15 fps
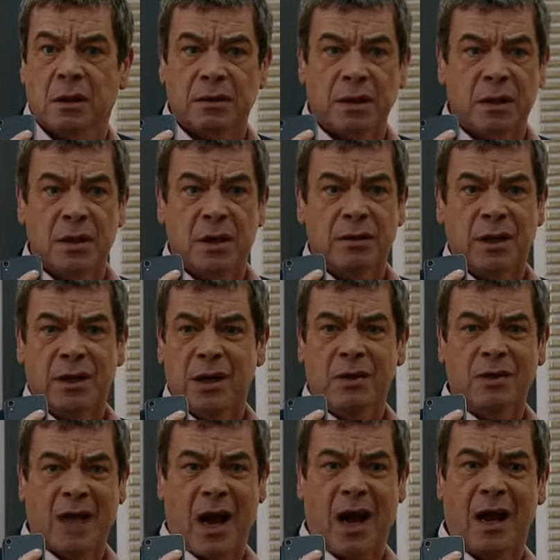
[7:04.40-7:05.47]
I didn't know you
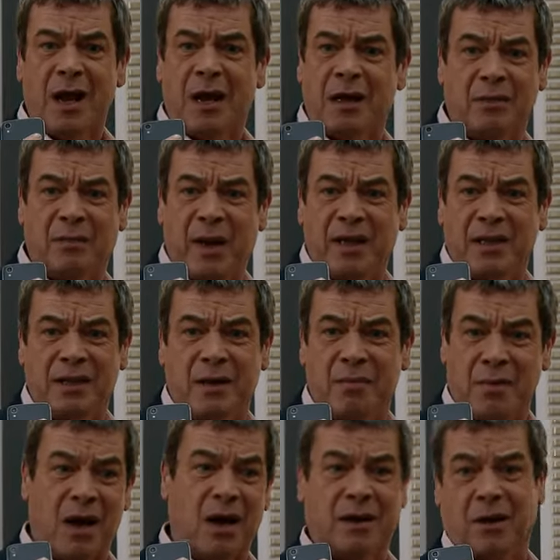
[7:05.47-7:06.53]
used highlighter pens to
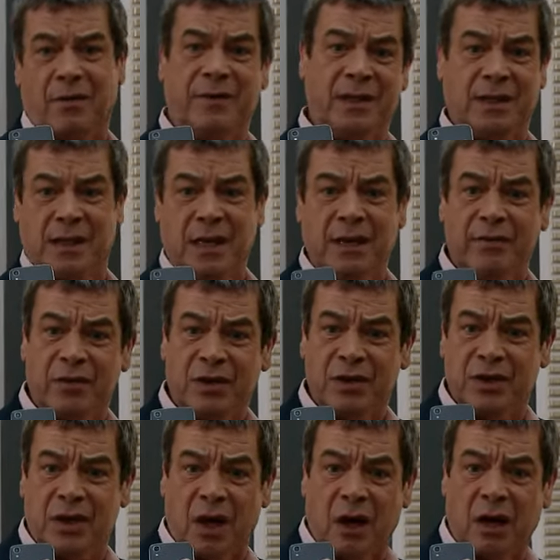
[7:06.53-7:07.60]
mark off your delivery
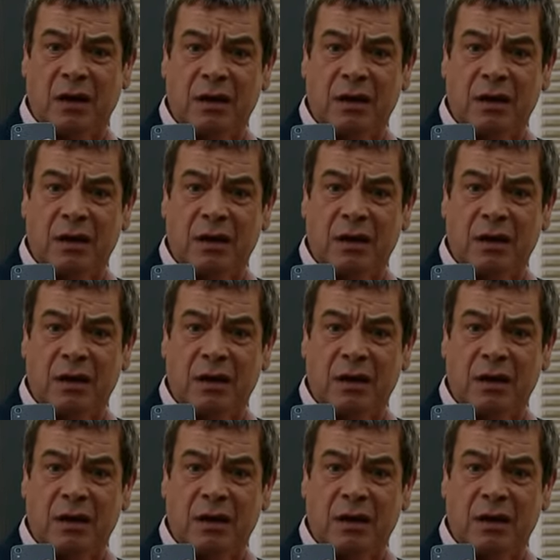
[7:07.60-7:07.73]
chart.